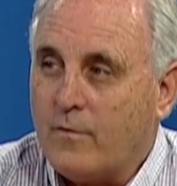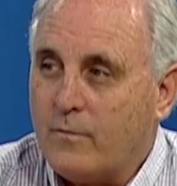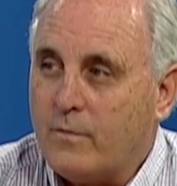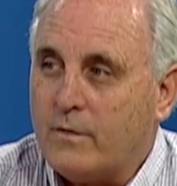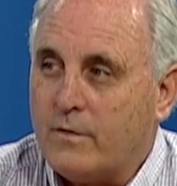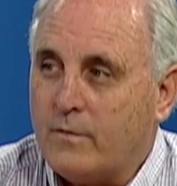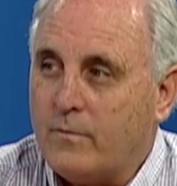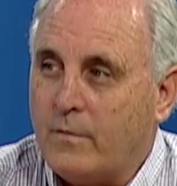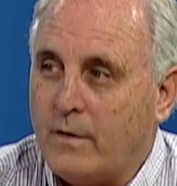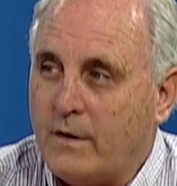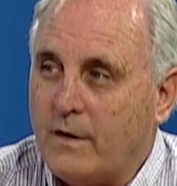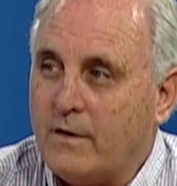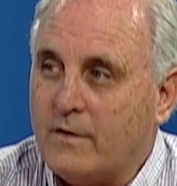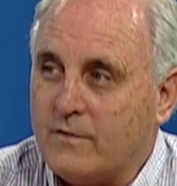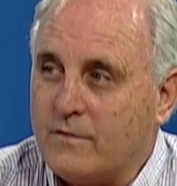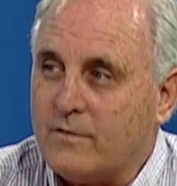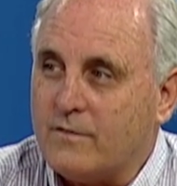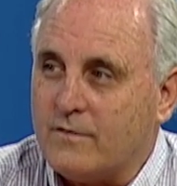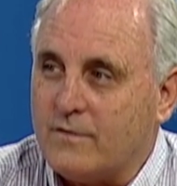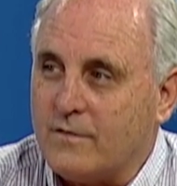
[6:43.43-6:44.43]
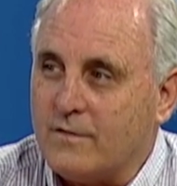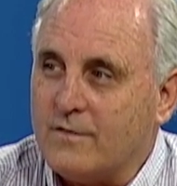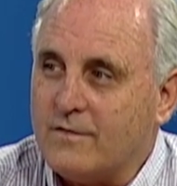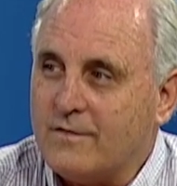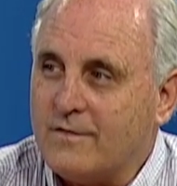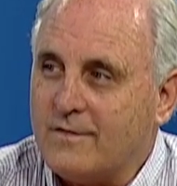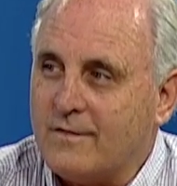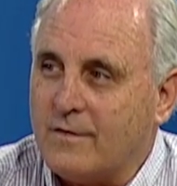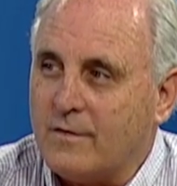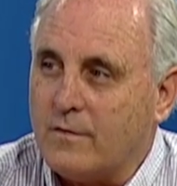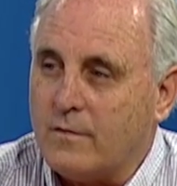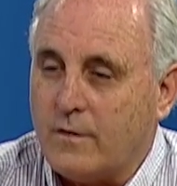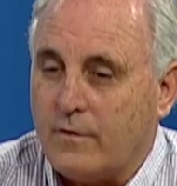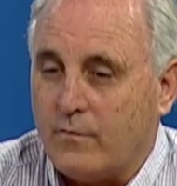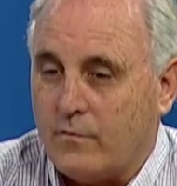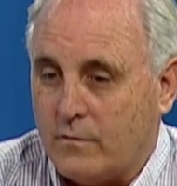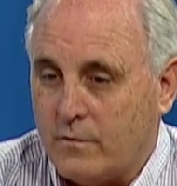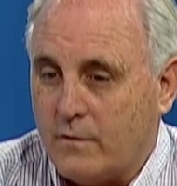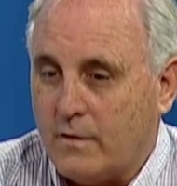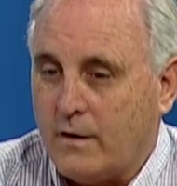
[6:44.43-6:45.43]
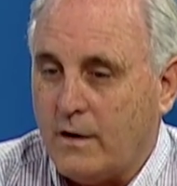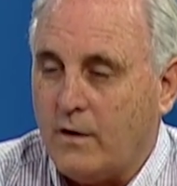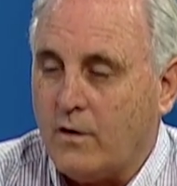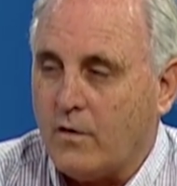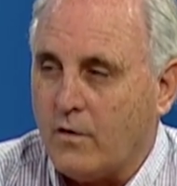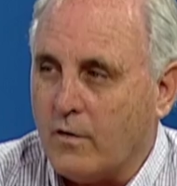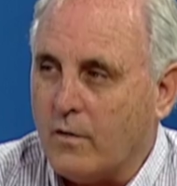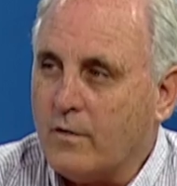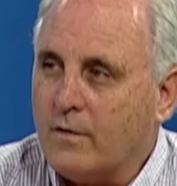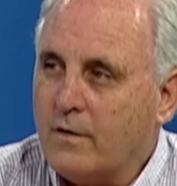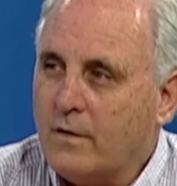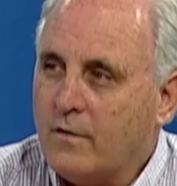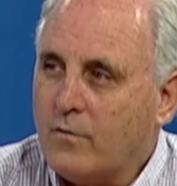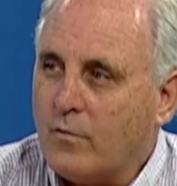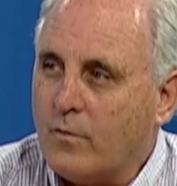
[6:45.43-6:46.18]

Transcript: have been many instances, you know, even here, mm-hmm.